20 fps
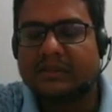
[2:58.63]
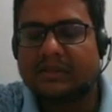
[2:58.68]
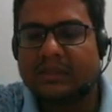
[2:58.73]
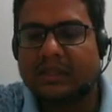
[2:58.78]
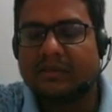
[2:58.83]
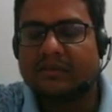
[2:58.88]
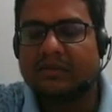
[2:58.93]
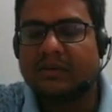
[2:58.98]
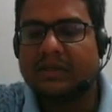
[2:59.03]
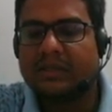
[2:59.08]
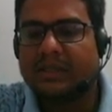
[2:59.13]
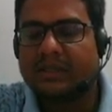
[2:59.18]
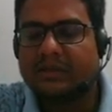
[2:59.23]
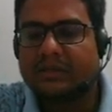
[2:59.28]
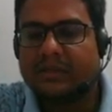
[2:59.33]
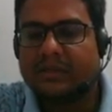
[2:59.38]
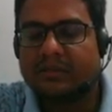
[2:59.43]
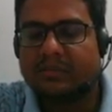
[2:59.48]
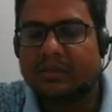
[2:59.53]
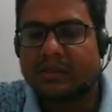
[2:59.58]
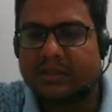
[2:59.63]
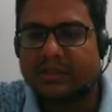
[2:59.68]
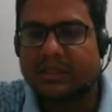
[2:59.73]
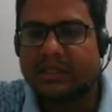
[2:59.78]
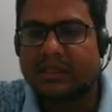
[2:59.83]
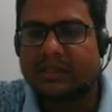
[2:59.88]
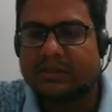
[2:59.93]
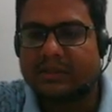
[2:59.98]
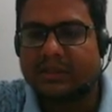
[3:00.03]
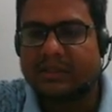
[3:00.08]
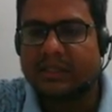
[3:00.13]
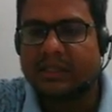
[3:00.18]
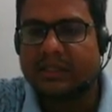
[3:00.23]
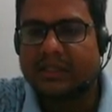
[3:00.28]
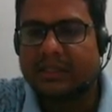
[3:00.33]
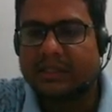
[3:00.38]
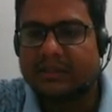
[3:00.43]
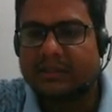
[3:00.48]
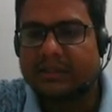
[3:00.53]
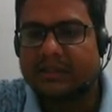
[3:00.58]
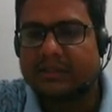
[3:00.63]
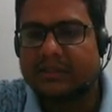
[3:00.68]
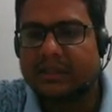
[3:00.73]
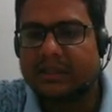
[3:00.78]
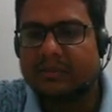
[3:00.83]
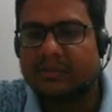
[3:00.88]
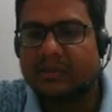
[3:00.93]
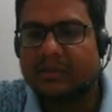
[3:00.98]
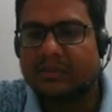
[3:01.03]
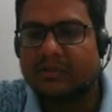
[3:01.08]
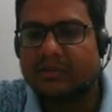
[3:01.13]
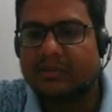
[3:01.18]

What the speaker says: tan y tan z plus tan z tan x, this can be also